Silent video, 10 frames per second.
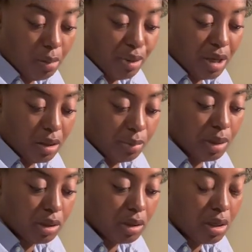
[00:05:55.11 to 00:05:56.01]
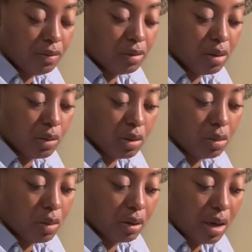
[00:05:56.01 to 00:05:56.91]
painted a picture that everything was going to
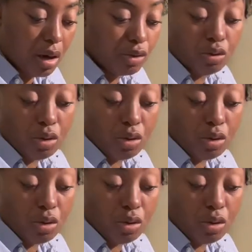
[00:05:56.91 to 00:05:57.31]
work out you